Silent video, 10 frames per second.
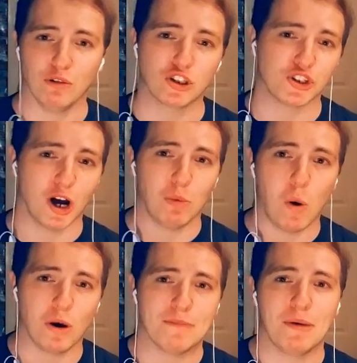for Star
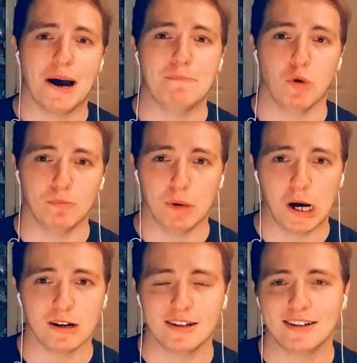Walker by
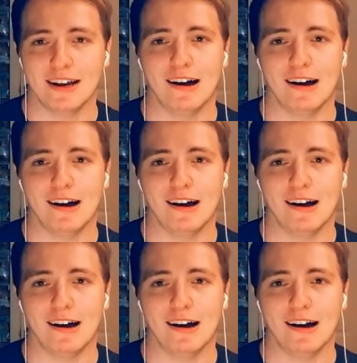Montblanc,